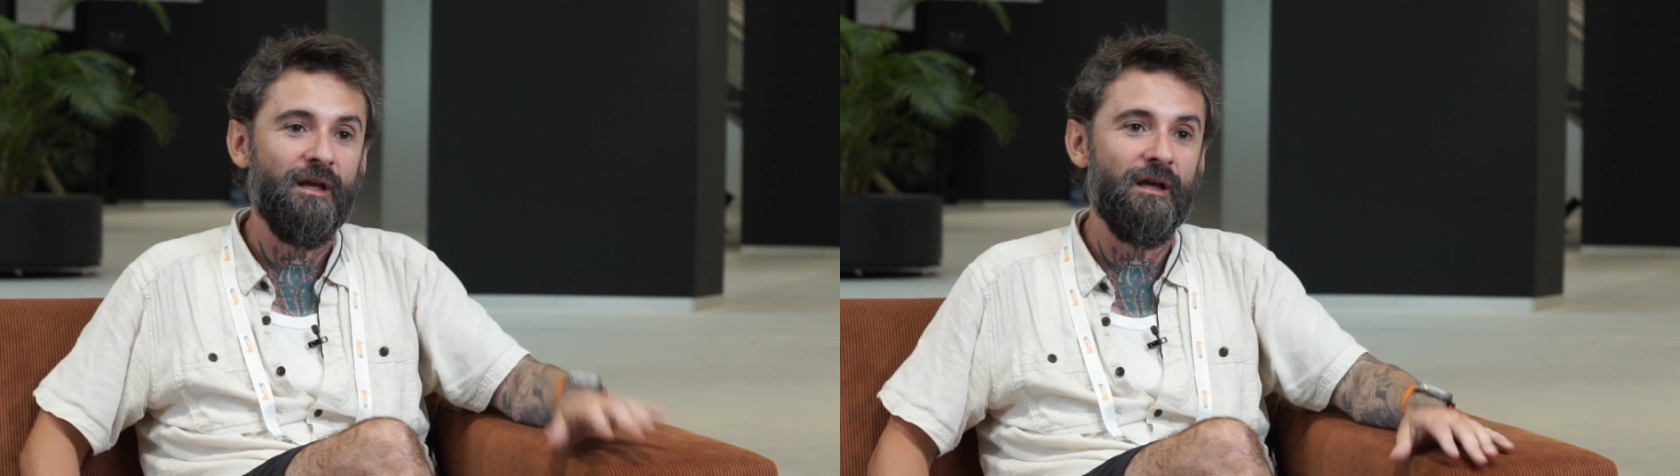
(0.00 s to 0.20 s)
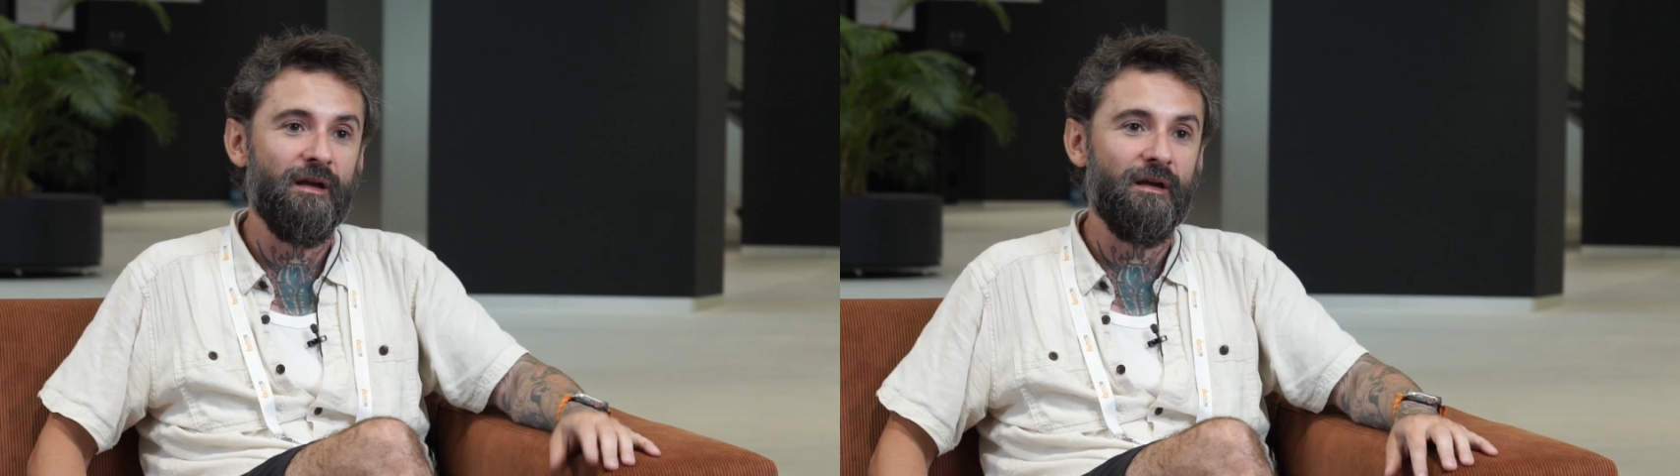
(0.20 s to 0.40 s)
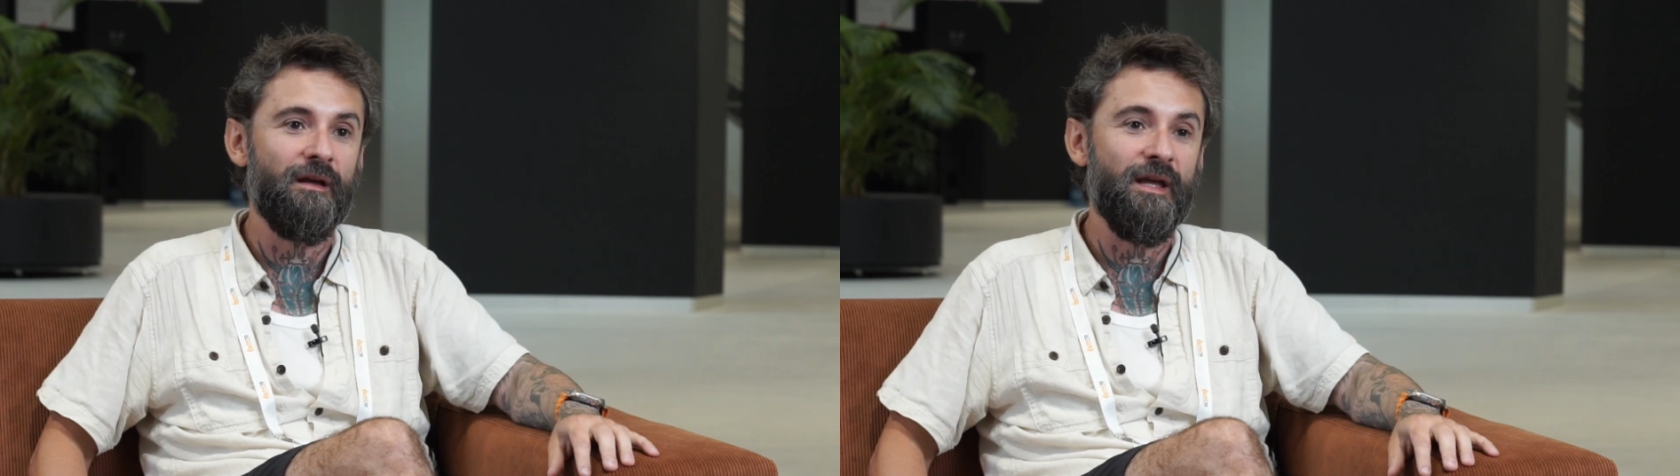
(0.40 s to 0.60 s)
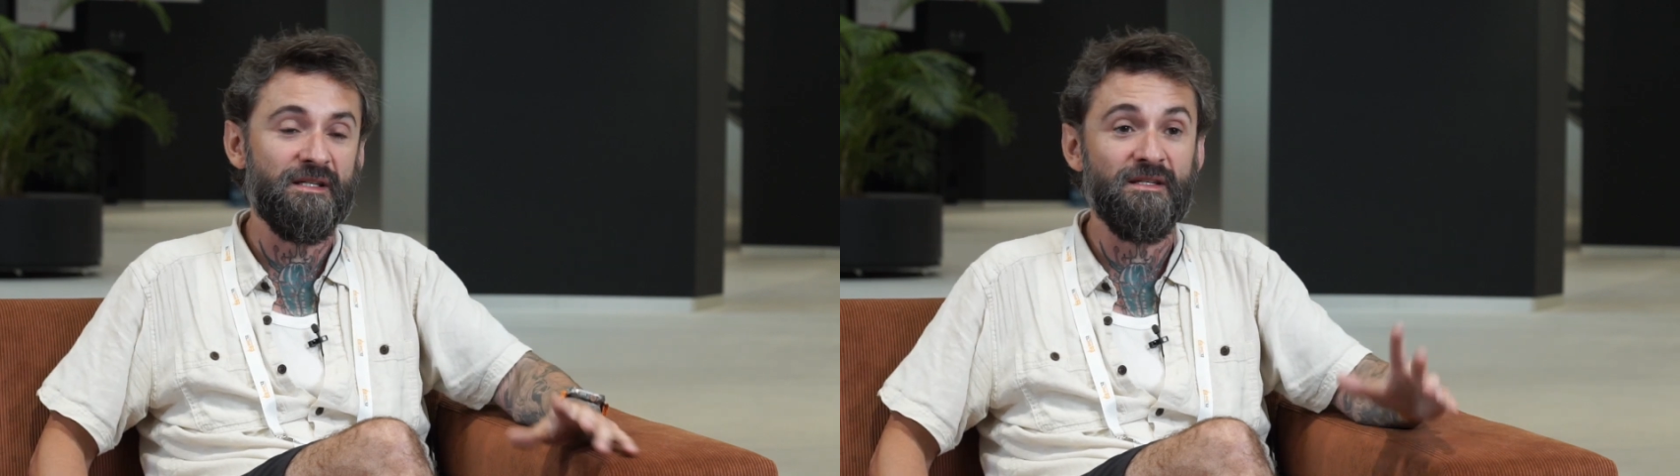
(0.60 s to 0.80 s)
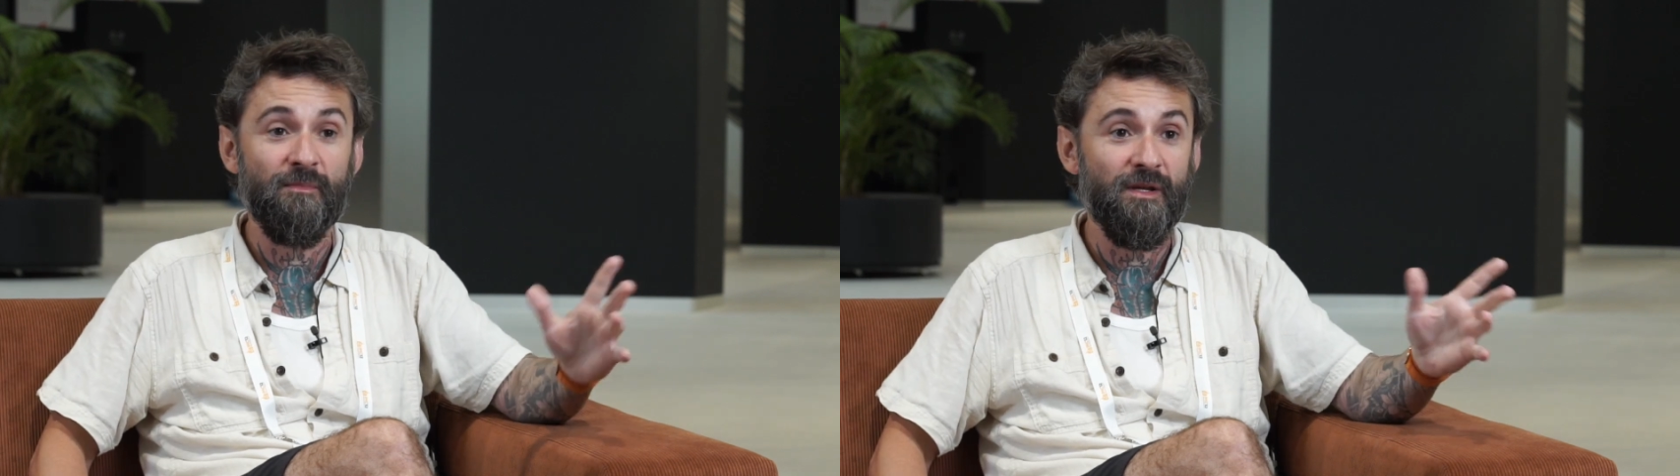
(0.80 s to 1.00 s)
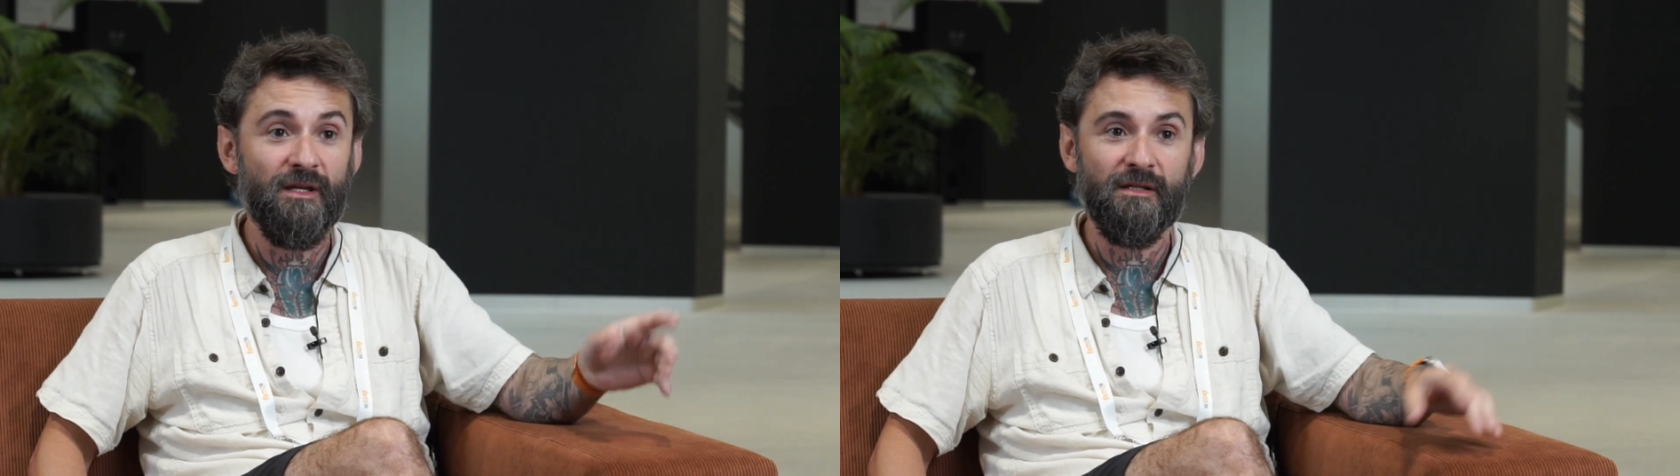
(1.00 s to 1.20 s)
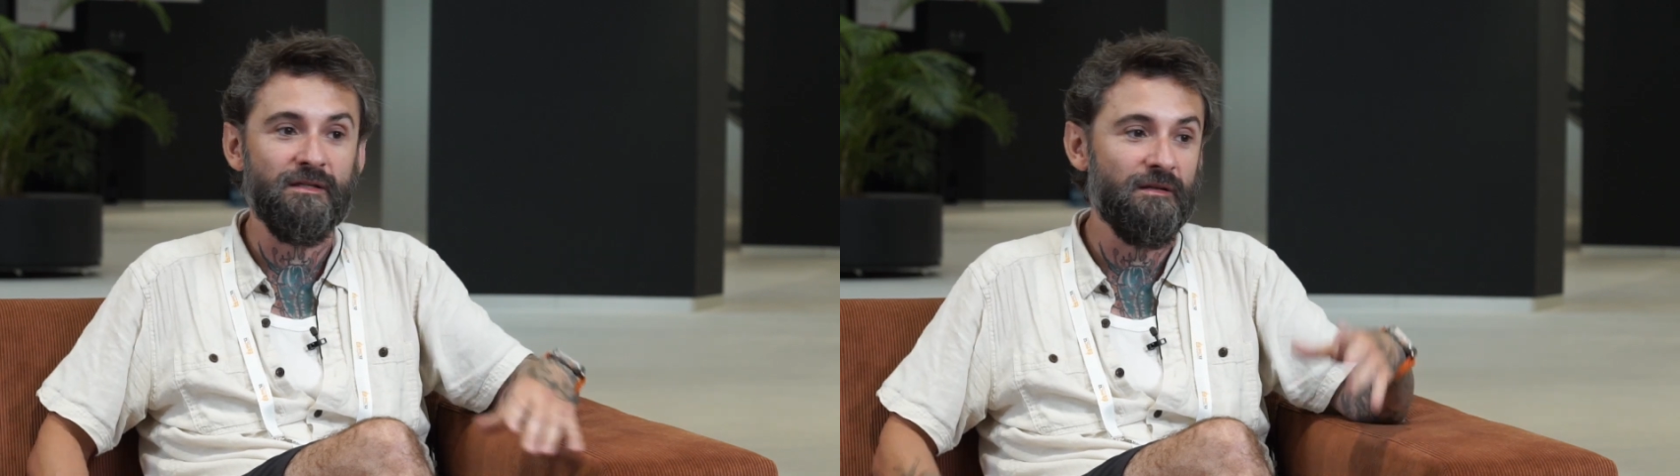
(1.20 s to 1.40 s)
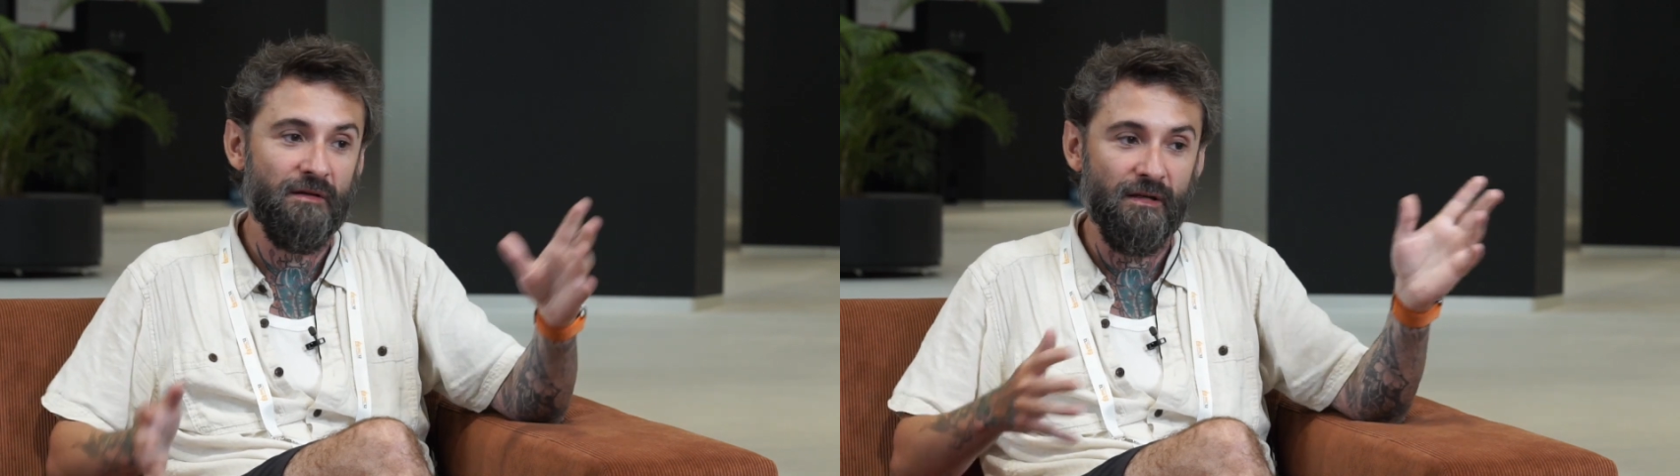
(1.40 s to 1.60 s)

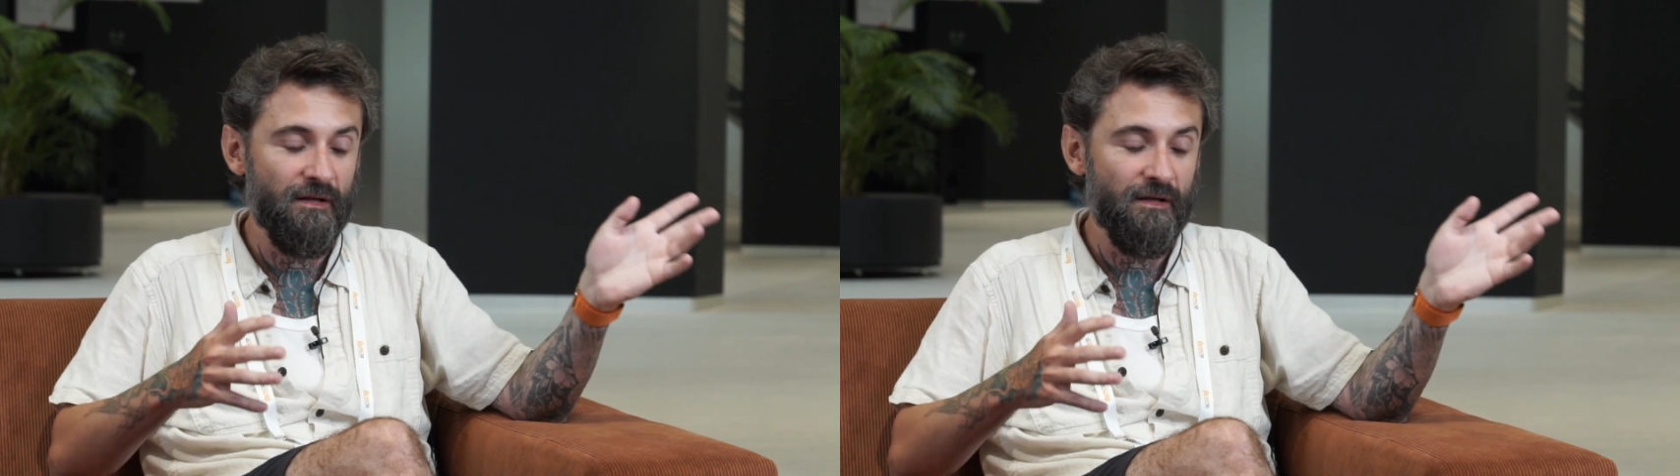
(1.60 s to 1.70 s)
exhibits, and